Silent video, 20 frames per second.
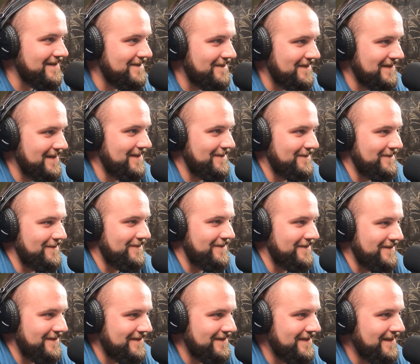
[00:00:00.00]
if you got a warrants.
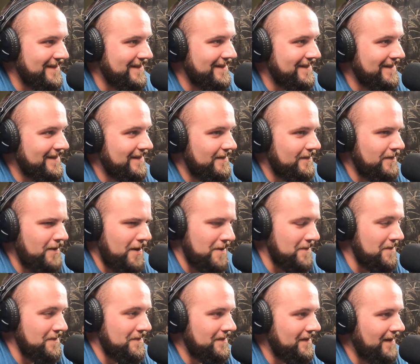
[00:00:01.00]
buddy of yours.
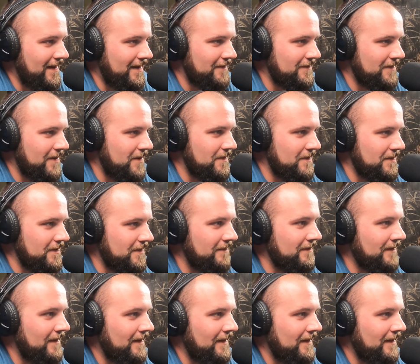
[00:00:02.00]
No, oh. I don't oh. know the dude.